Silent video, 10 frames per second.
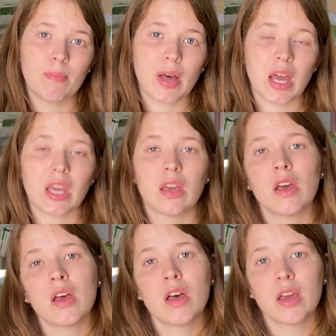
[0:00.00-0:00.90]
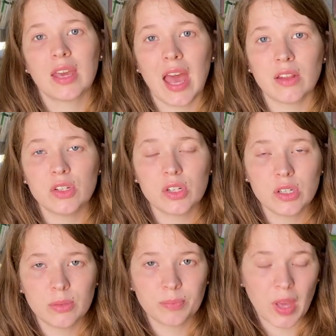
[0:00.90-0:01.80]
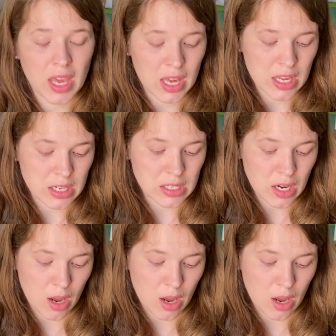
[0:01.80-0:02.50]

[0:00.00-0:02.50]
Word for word: my calendar and